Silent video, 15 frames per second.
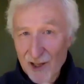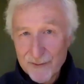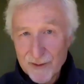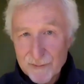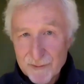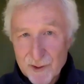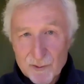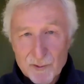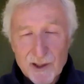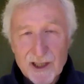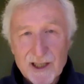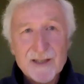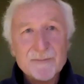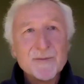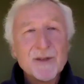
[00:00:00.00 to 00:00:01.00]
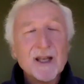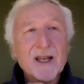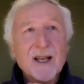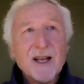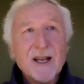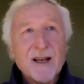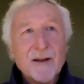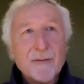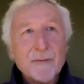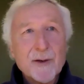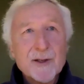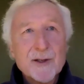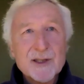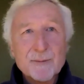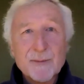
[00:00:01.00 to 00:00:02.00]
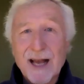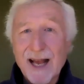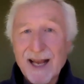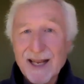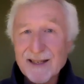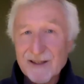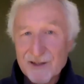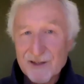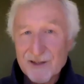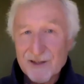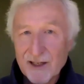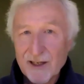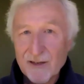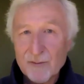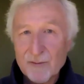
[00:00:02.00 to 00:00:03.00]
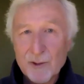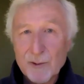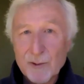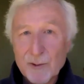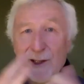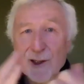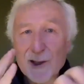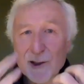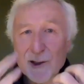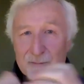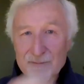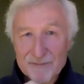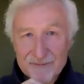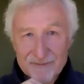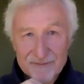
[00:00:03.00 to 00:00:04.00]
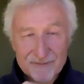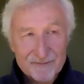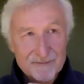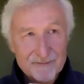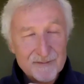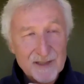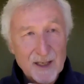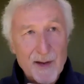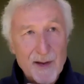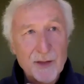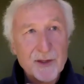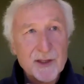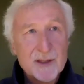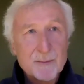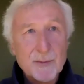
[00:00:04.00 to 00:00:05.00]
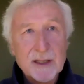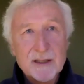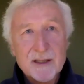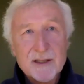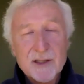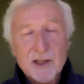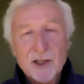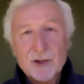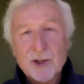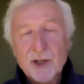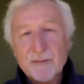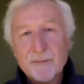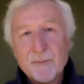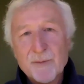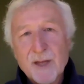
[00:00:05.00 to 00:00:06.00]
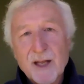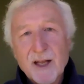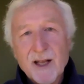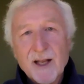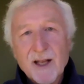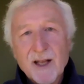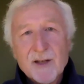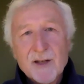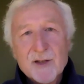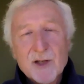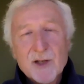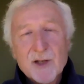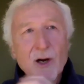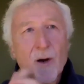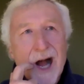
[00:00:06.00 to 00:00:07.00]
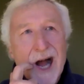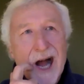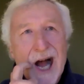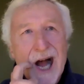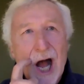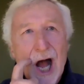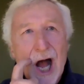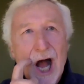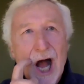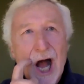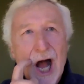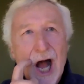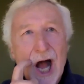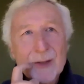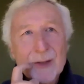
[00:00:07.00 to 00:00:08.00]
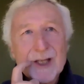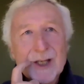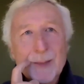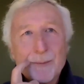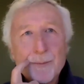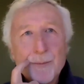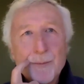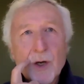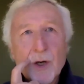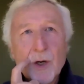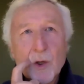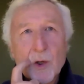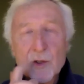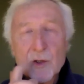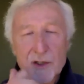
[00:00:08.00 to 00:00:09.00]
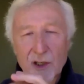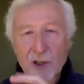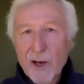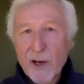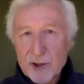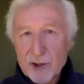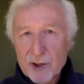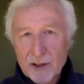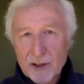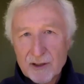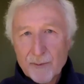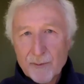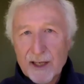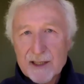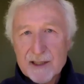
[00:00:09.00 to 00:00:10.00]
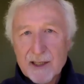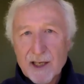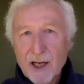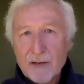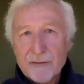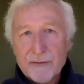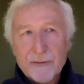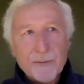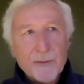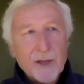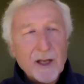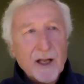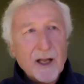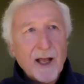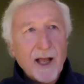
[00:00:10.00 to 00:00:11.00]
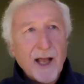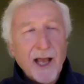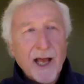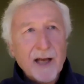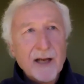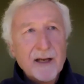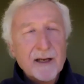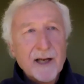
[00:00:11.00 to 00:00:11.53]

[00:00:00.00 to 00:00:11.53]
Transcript: if you will, for some guidance here. What do I do about this big decision? So I literally posed the question to myself and